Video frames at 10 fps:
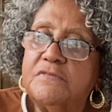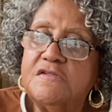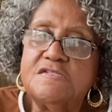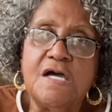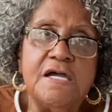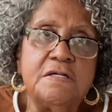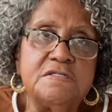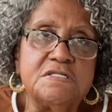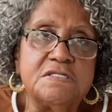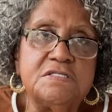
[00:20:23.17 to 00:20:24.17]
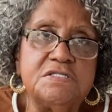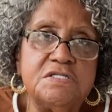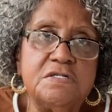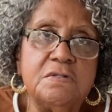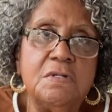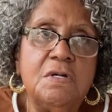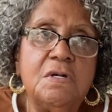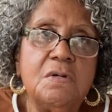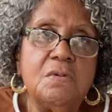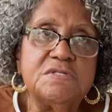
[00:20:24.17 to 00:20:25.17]
styles this year
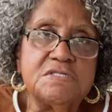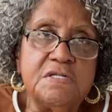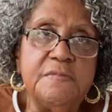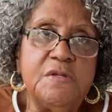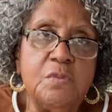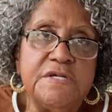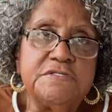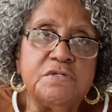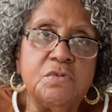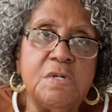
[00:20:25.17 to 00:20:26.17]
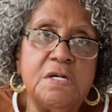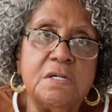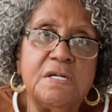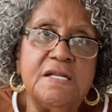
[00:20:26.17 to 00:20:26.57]
was going to be Western wear.